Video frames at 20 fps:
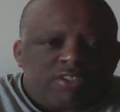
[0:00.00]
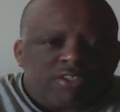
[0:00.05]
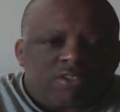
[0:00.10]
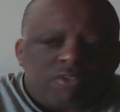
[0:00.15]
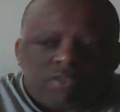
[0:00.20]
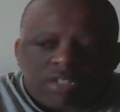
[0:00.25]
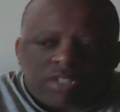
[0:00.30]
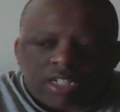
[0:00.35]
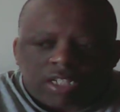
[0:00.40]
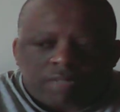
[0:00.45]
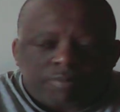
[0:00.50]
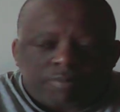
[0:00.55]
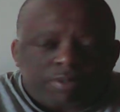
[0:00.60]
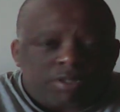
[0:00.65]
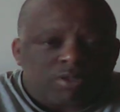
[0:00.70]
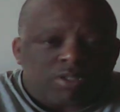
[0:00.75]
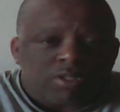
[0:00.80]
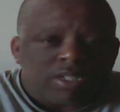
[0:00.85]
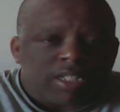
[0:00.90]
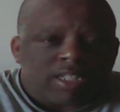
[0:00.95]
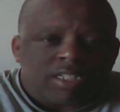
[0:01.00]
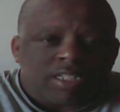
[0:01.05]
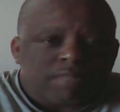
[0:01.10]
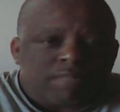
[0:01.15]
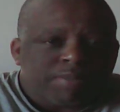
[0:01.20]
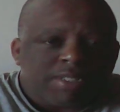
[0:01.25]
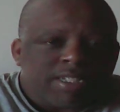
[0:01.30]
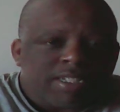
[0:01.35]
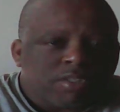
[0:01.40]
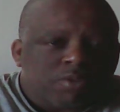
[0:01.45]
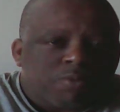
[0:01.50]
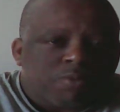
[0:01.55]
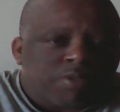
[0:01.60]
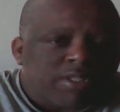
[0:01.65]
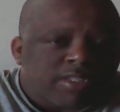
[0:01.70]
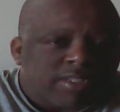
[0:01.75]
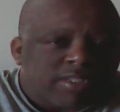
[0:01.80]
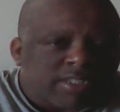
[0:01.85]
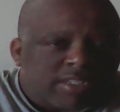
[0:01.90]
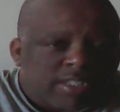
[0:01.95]
and they could be in their 20s
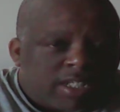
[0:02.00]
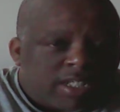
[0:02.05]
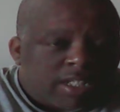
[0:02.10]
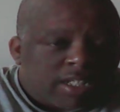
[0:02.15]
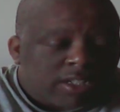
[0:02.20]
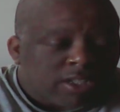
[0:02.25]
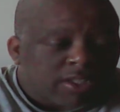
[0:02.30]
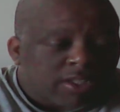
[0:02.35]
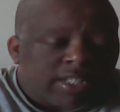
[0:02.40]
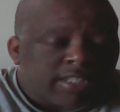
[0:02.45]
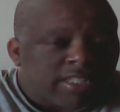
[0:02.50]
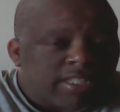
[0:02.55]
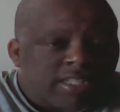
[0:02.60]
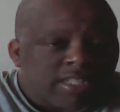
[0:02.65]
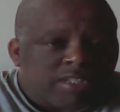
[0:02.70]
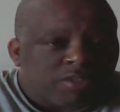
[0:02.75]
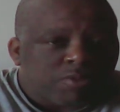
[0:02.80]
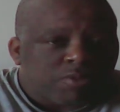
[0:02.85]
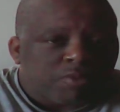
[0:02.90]
and look like they're in their 20s,